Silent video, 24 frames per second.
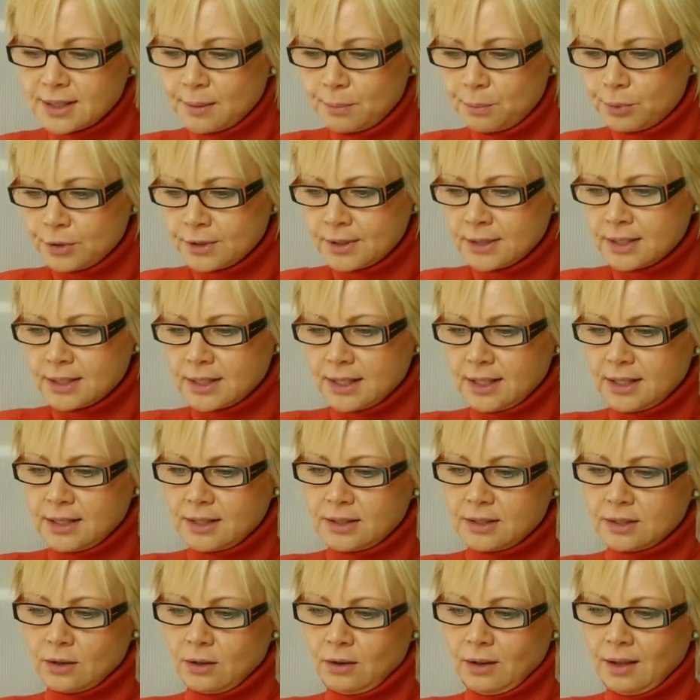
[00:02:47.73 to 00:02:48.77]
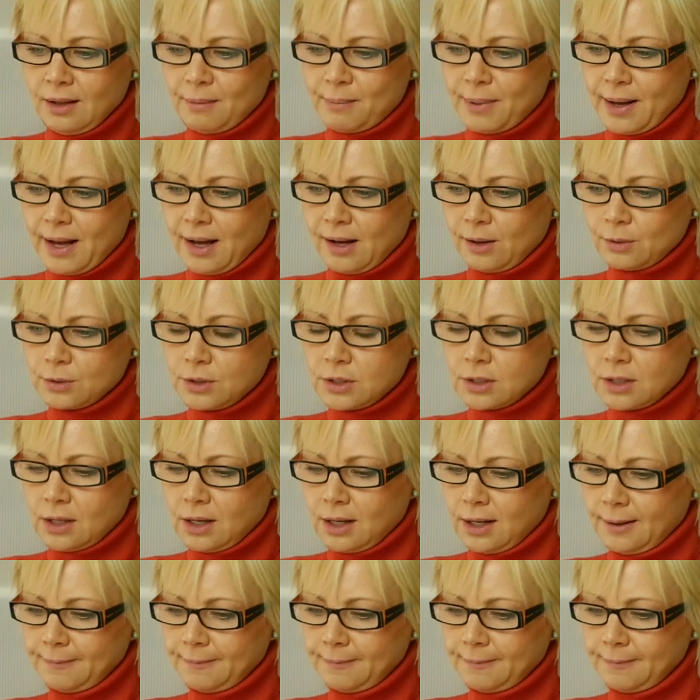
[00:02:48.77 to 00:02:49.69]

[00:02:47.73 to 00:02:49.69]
Temperance is all about...